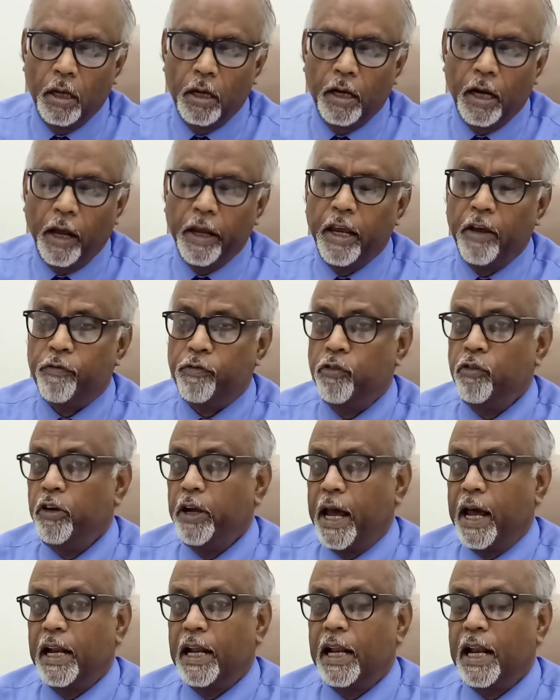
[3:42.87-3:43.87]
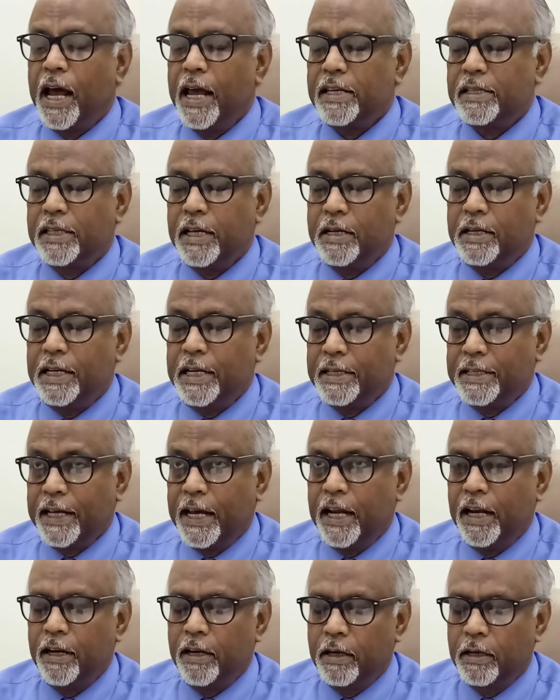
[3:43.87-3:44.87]
Now if we analyze the
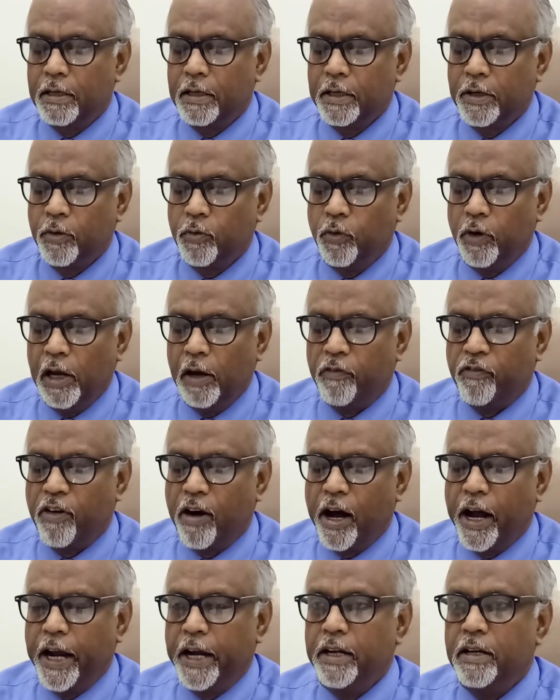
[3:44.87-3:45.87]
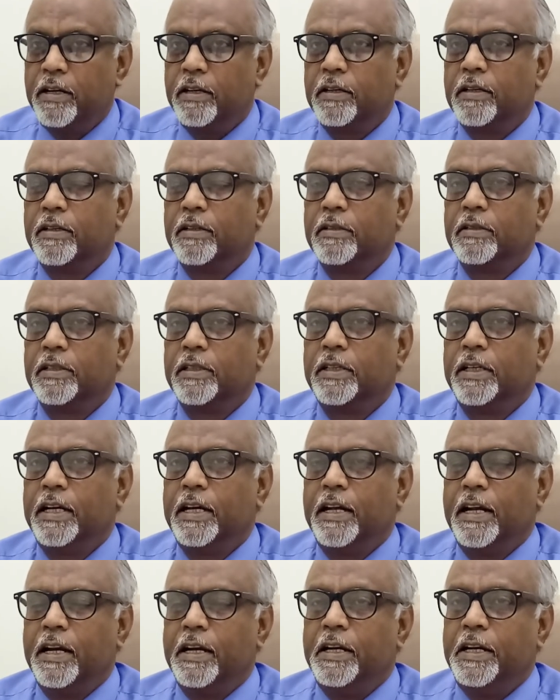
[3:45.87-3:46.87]
diesel, we will find
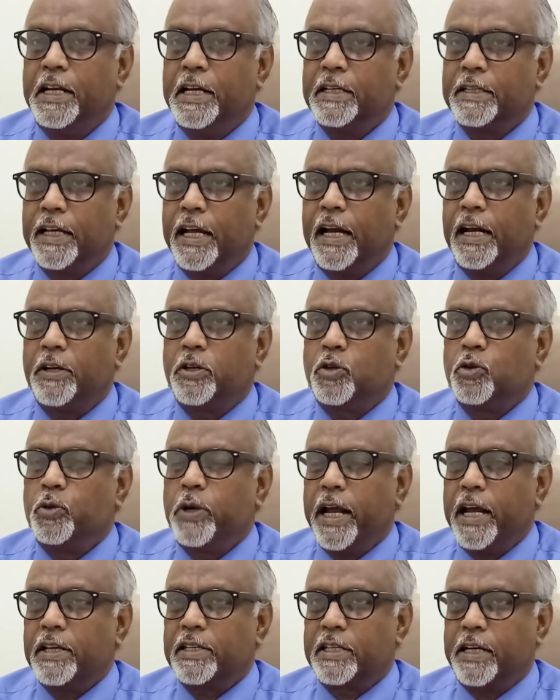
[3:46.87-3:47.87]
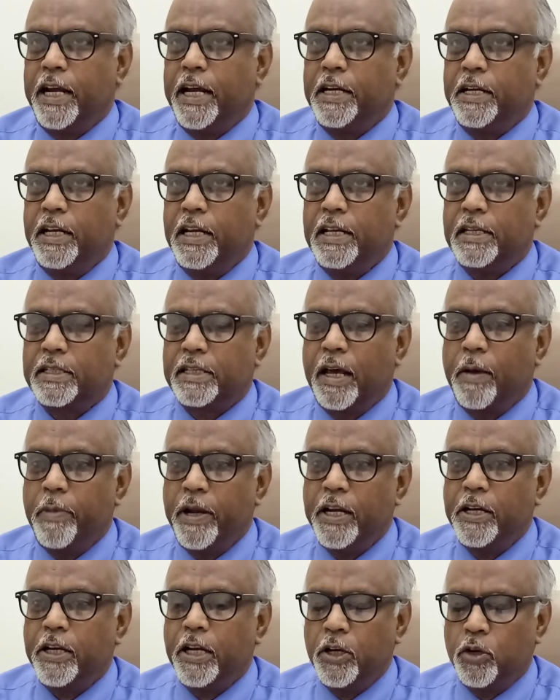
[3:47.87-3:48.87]
diesel today's rate is
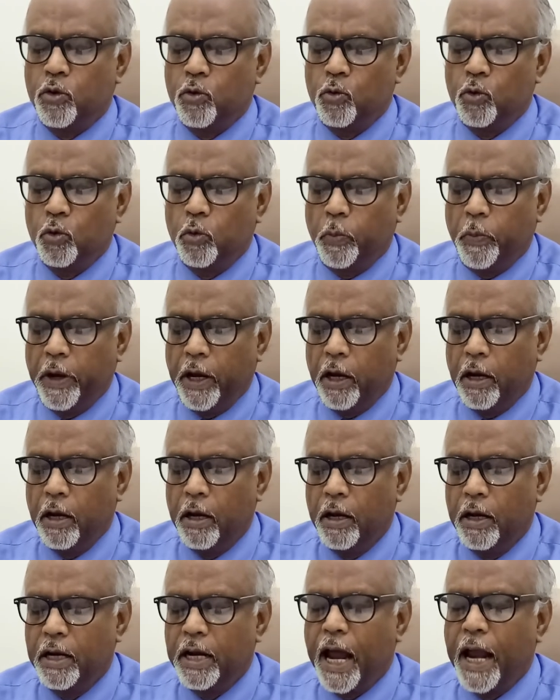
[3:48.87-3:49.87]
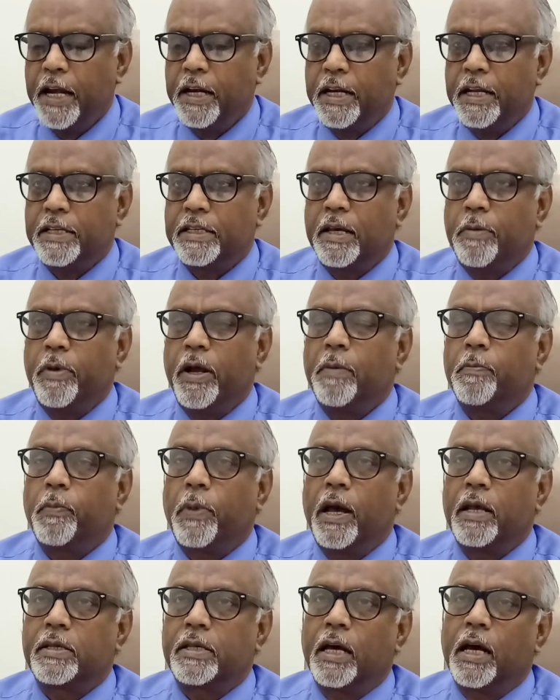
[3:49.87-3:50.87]
72 rupee 97
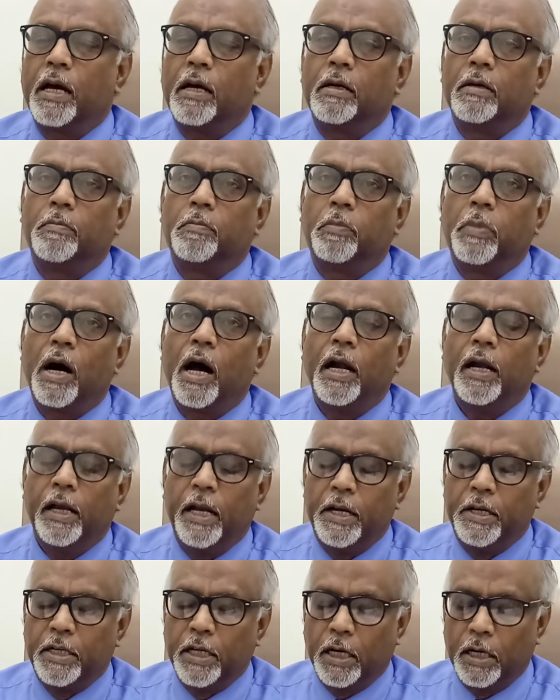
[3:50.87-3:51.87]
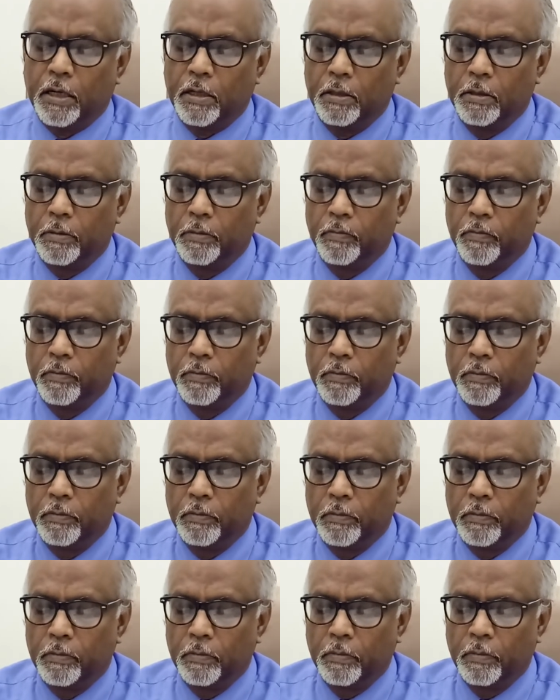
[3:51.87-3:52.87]
paisa per liter,
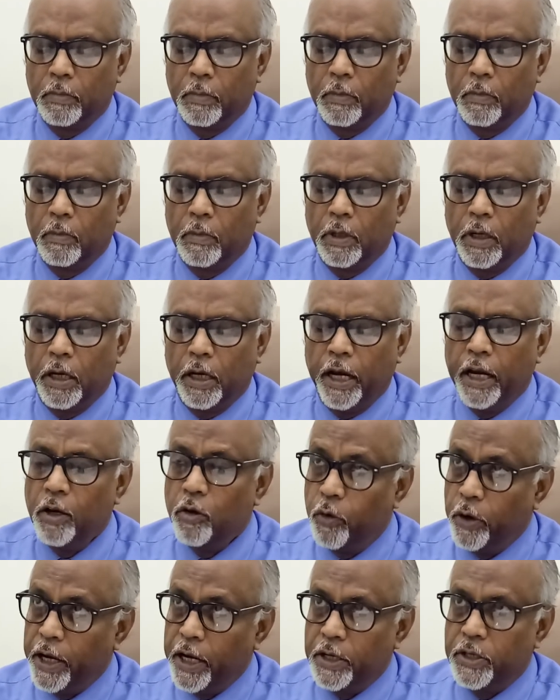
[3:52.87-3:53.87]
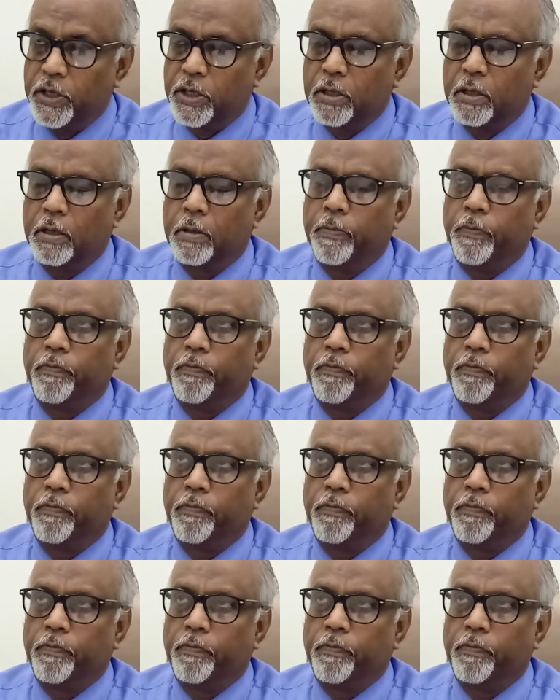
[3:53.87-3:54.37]
in which